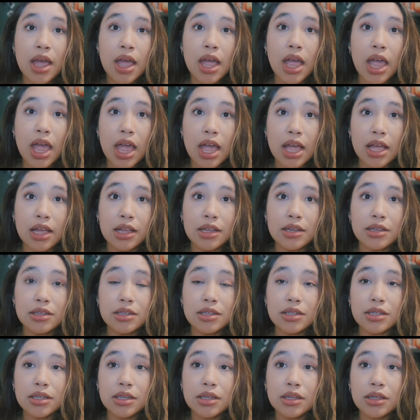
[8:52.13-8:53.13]

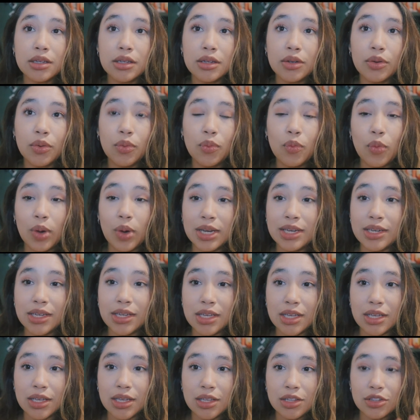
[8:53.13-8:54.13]
And
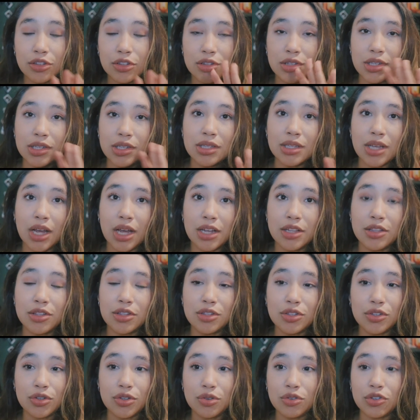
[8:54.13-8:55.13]
Wendy decides
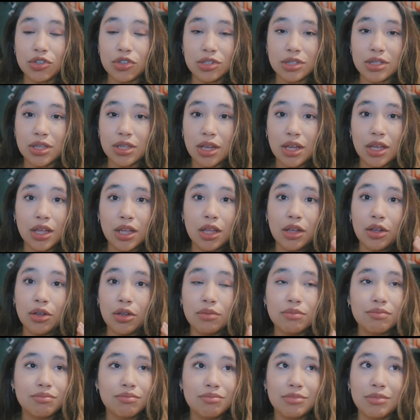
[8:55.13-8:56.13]
to just like
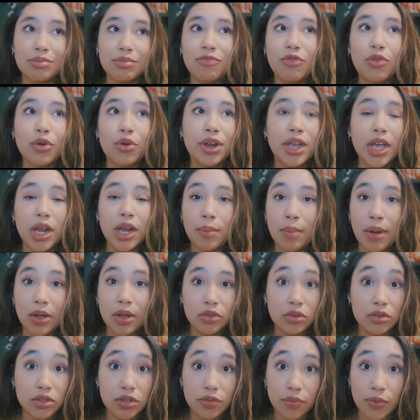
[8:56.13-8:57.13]
forget about
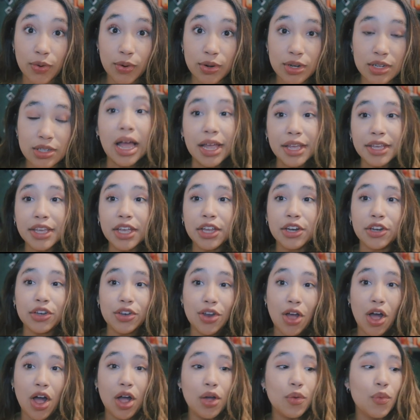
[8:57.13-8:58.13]
the divorce. I
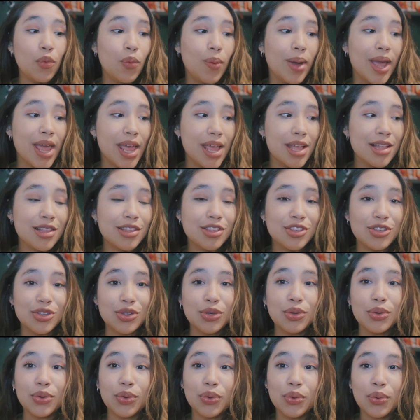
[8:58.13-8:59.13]
cannot wait
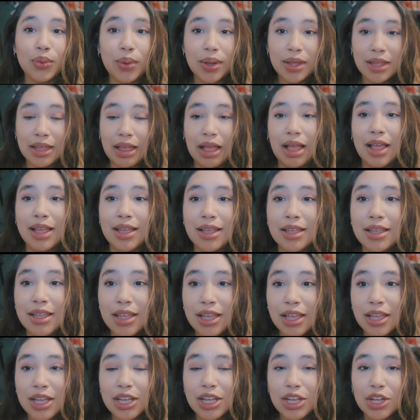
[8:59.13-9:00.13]
to
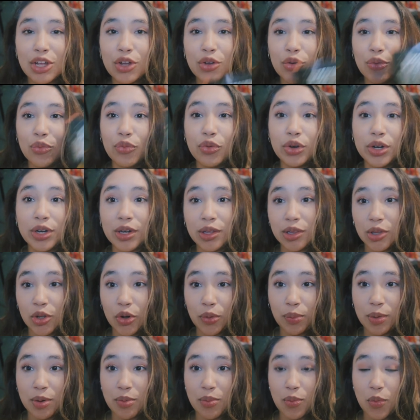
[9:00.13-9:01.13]
read a
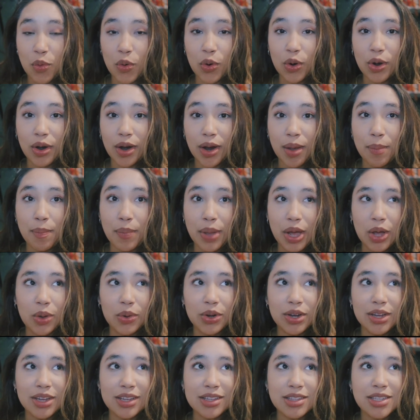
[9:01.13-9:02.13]
little bit more about
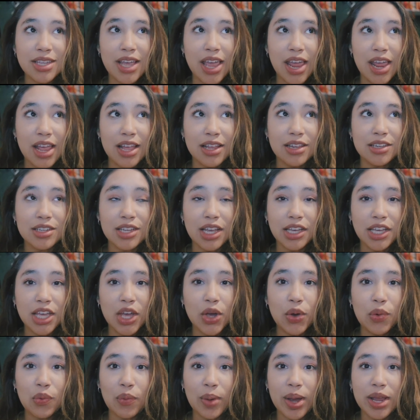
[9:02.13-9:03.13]
it, and I
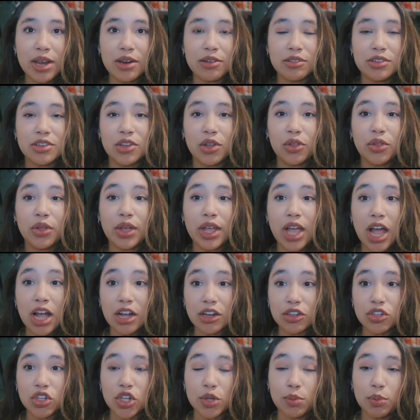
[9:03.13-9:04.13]
can't wait until they
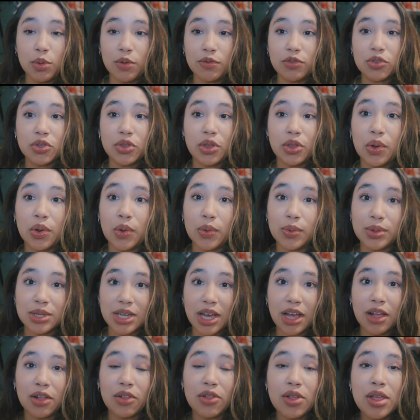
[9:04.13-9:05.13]
actually move to
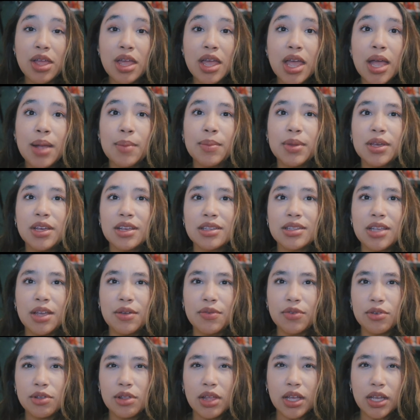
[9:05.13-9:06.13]
hotel, because I
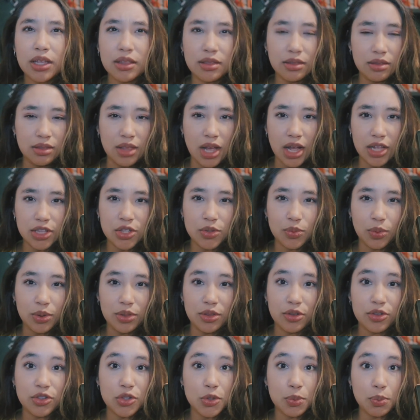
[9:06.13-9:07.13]
feel like that's when
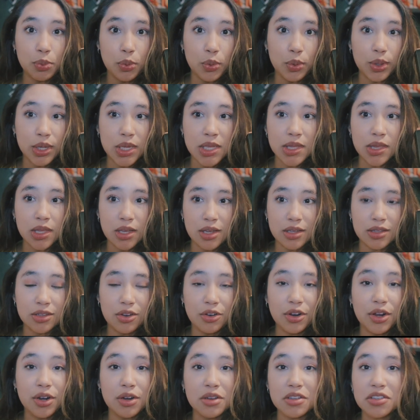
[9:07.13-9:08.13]
the spooky things are
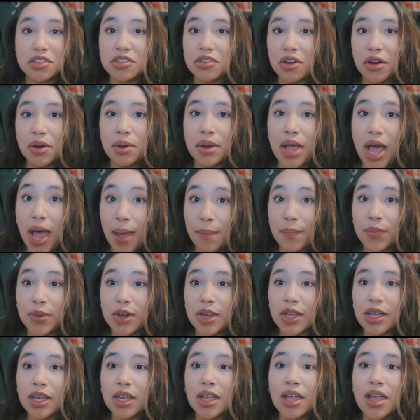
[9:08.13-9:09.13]
gonna start
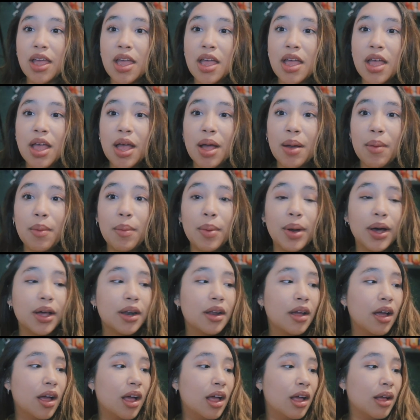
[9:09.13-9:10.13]
happening. But
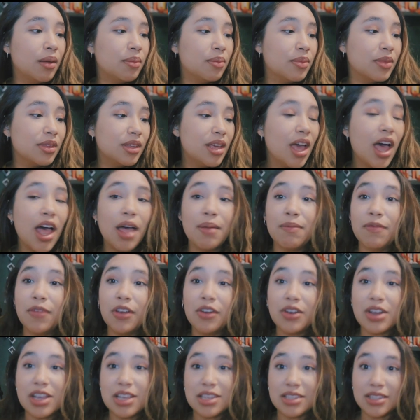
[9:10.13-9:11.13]
yeah, I'm
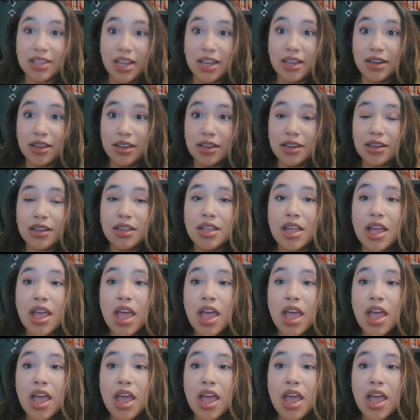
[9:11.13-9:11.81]
very excited.